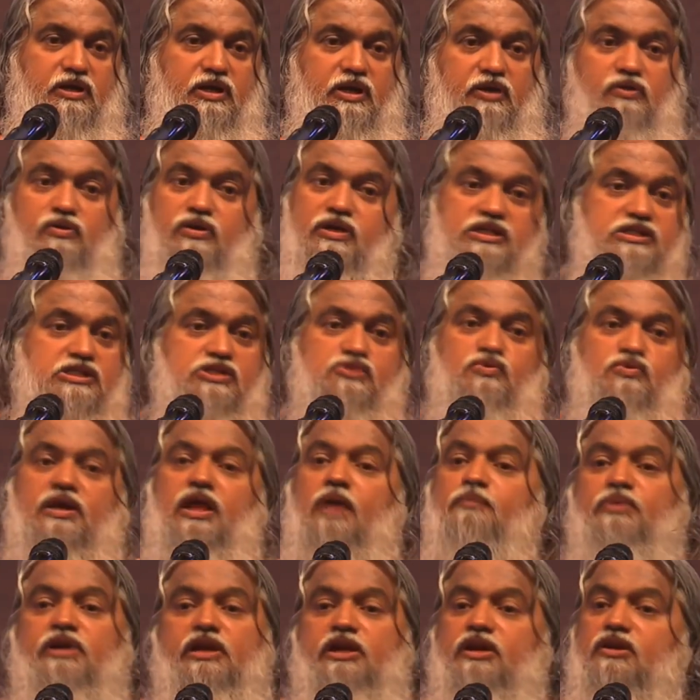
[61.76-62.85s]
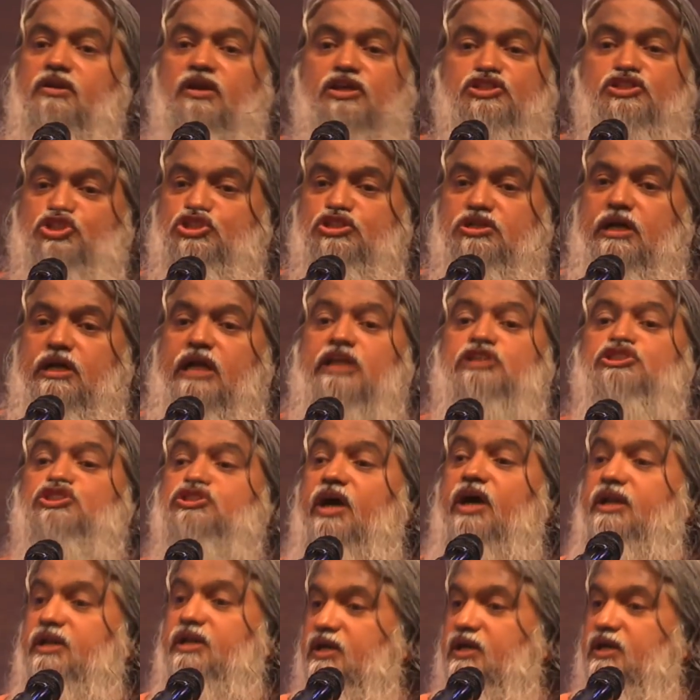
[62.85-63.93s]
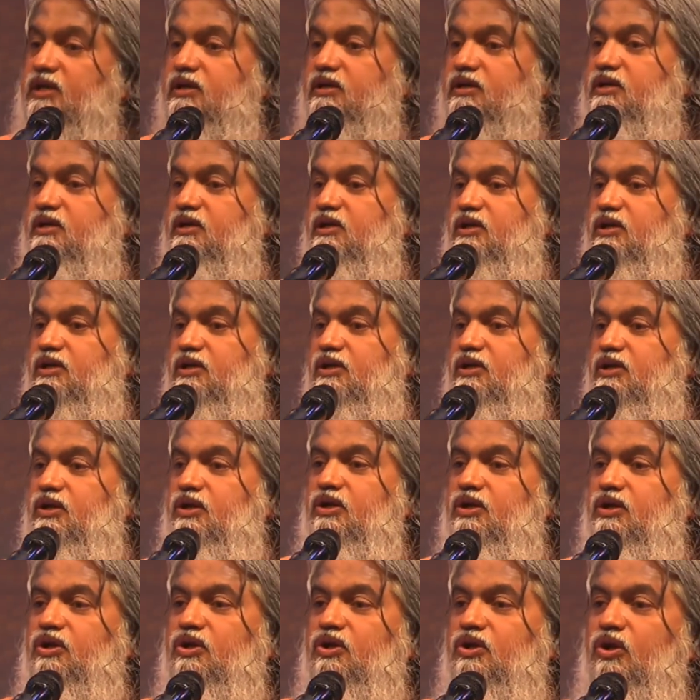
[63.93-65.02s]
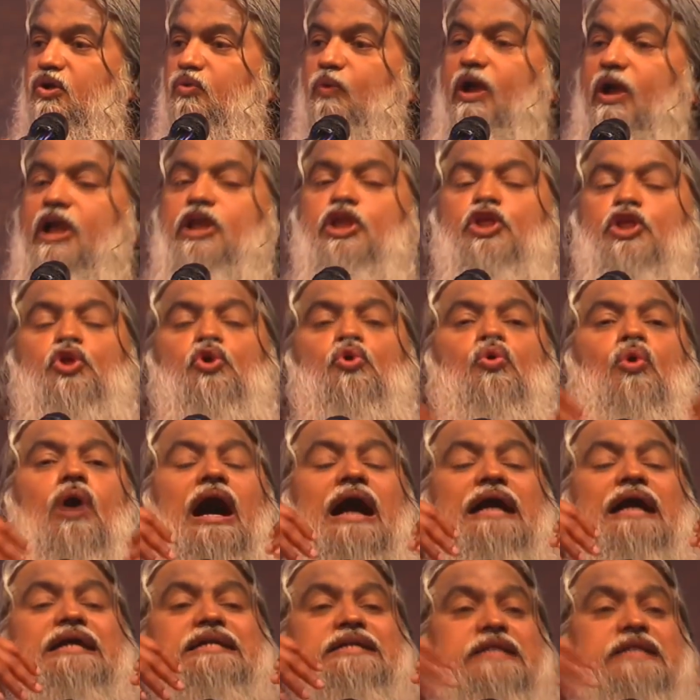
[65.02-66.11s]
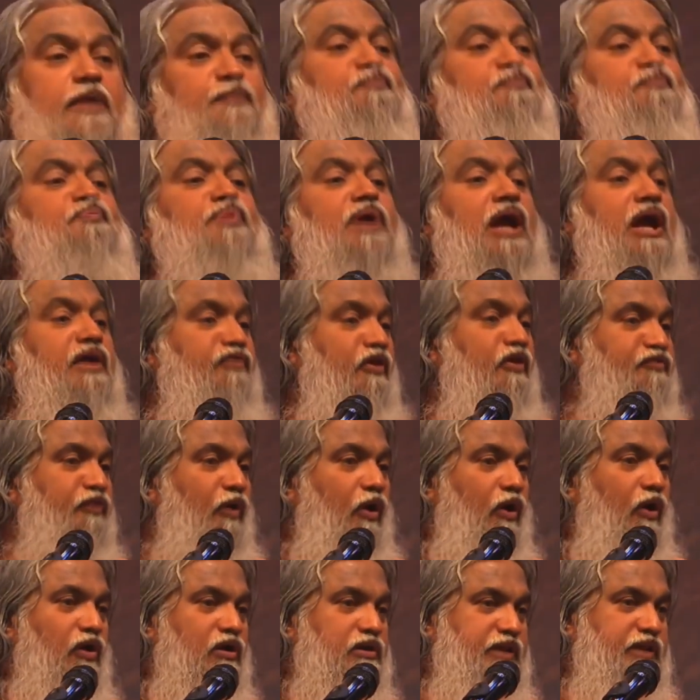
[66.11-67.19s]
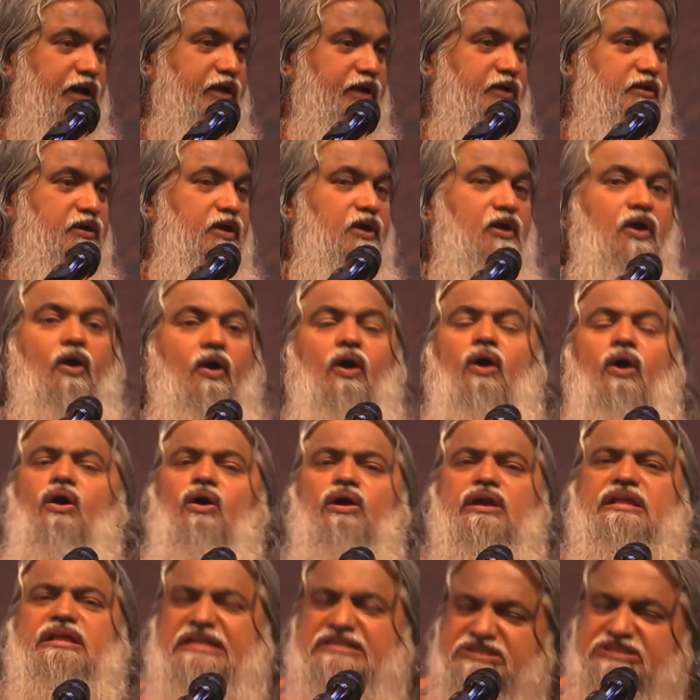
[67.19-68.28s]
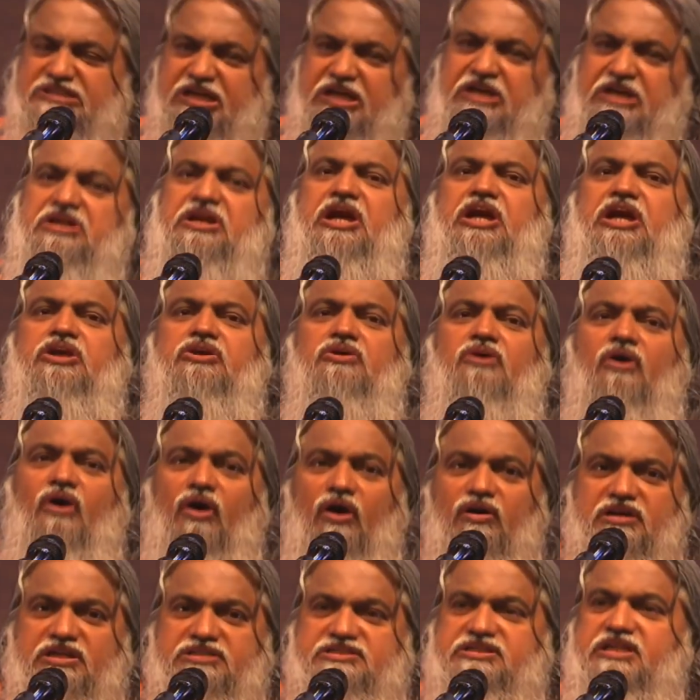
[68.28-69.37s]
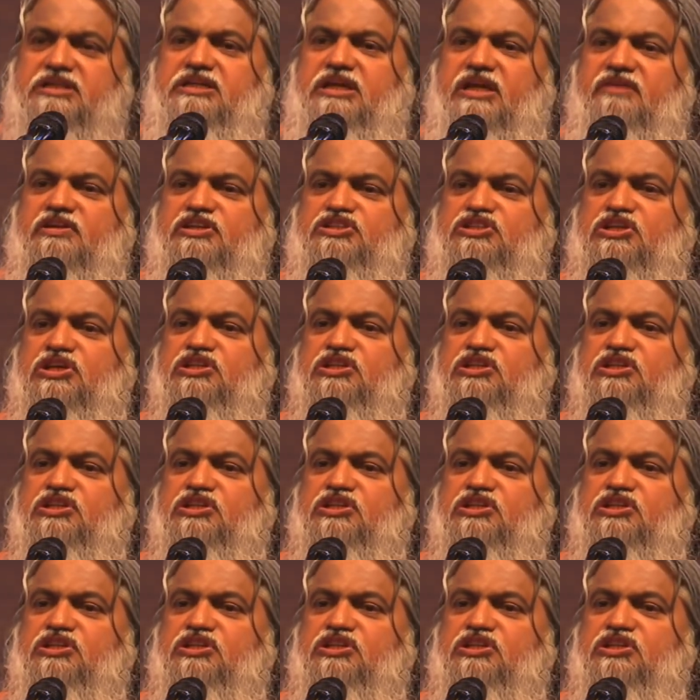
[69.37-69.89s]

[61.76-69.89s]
You know, this is what happened in Russia and China. When you are deprived of all that, all Christian radio, all Christian TV